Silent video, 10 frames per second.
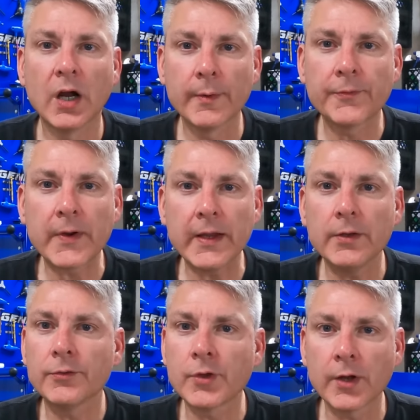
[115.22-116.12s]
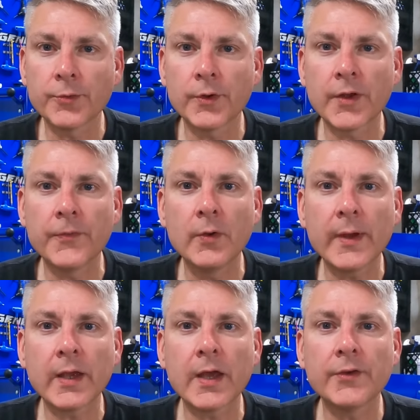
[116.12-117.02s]
Harbor Freight, talked to a few of
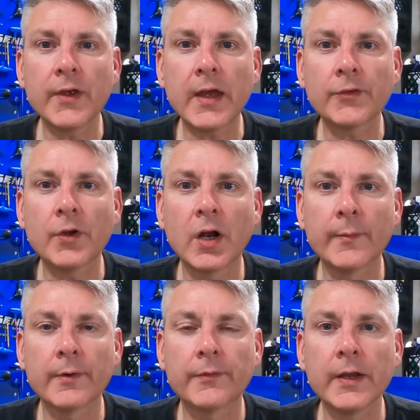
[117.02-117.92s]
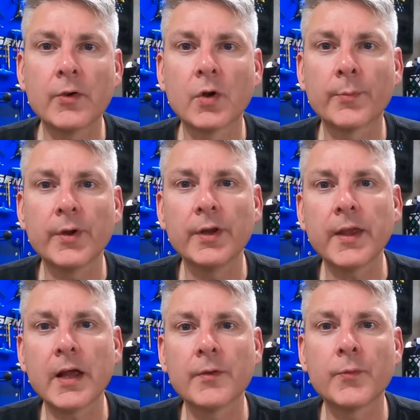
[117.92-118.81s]
my contacts at Harbor Freight Corporate in
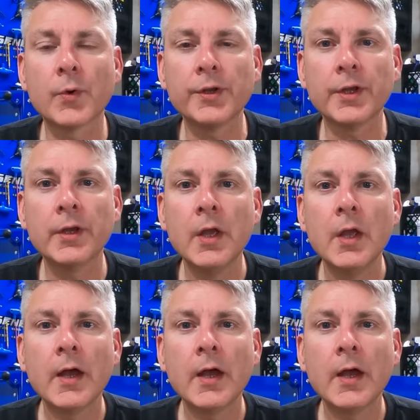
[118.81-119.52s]
California.